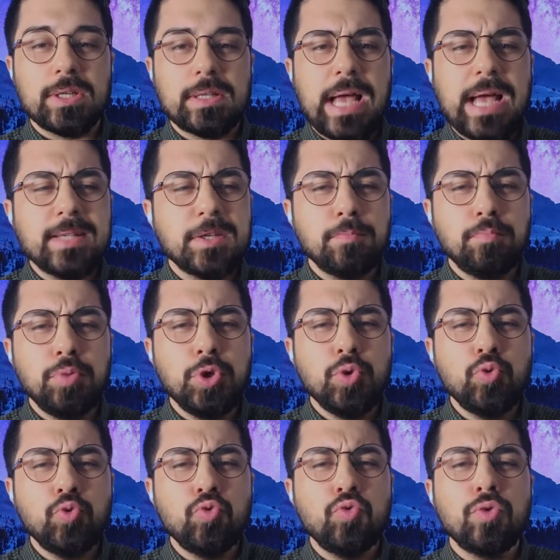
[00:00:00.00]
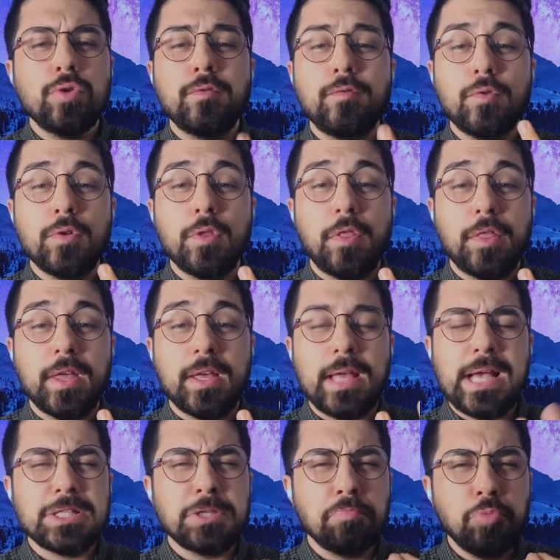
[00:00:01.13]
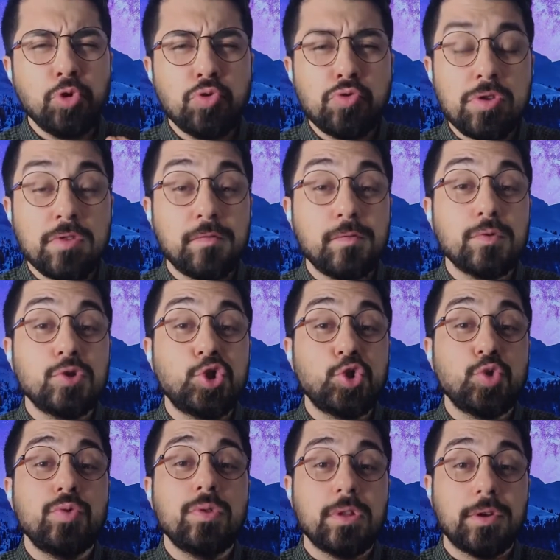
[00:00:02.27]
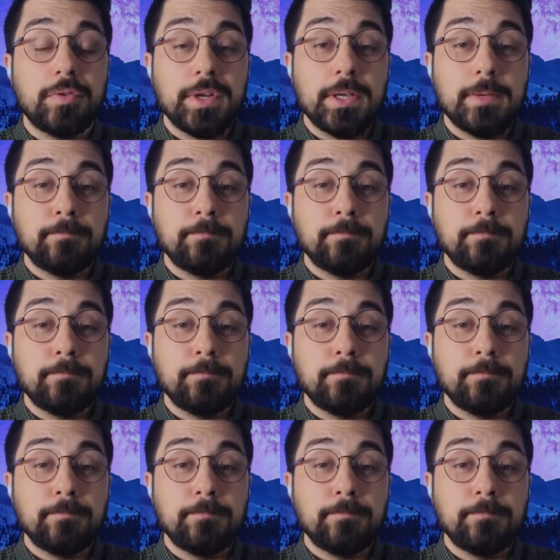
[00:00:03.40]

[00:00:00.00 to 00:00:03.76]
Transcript: as a beautiful thing, as a beautiful jewelry.